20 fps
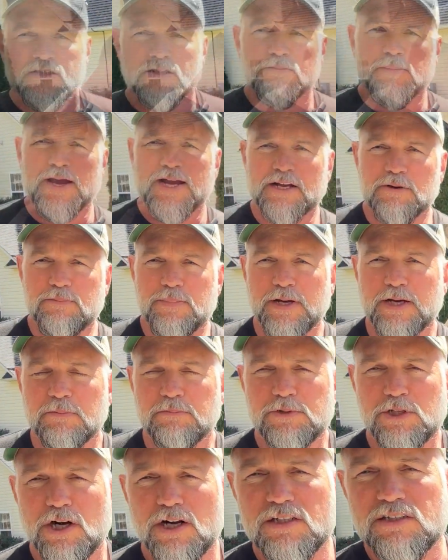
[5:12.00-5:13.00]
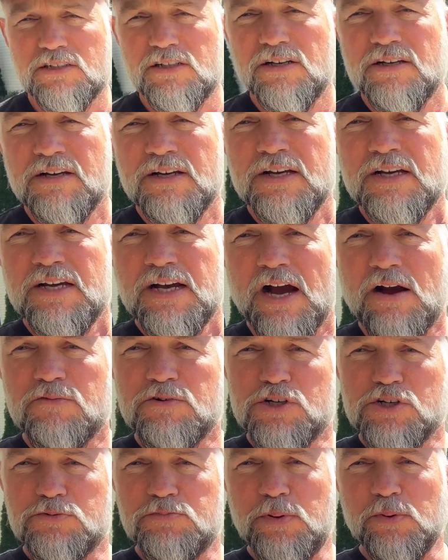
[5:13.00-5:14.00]
The back of pickup trucks, I
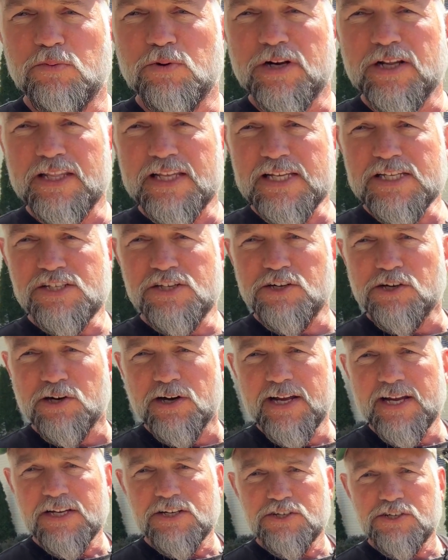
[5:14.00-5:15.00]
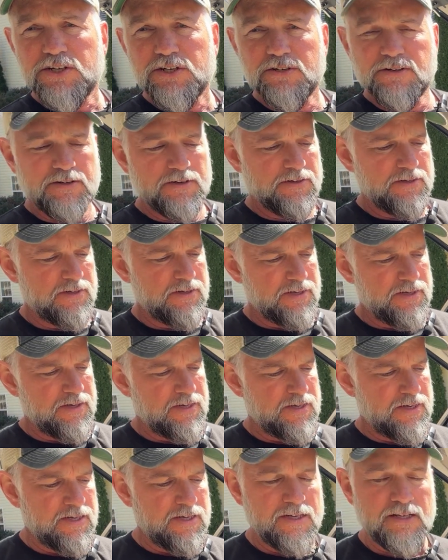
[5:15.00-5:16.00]
would just put one of these in your hitch.
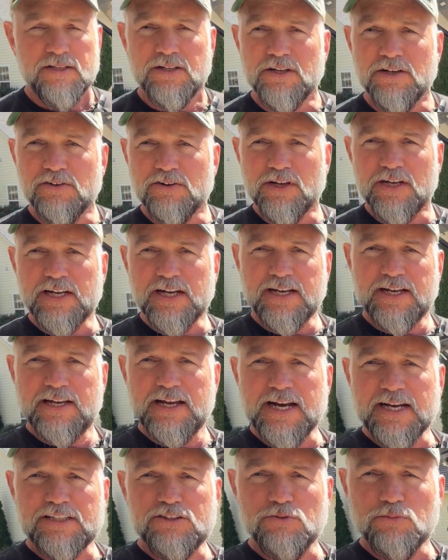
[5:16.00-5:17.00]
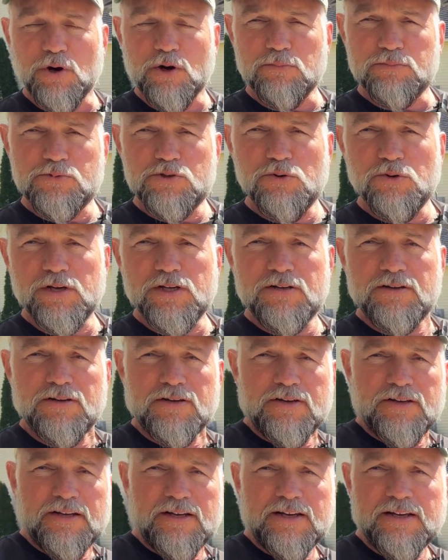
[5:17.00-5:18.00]
Then you can connect the rope to it
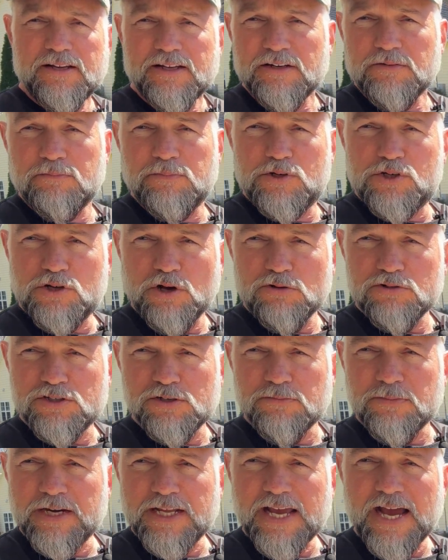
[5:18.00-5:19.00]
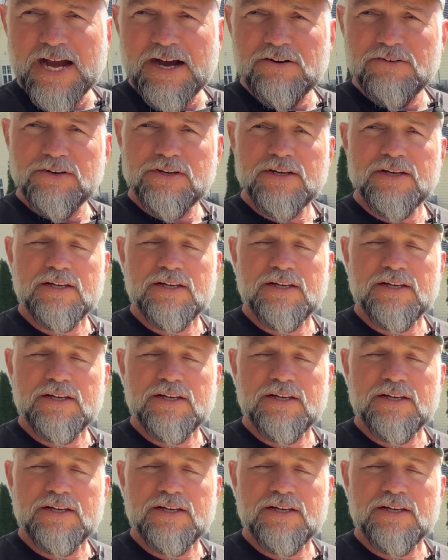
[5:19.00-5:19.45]
and tow somebody out.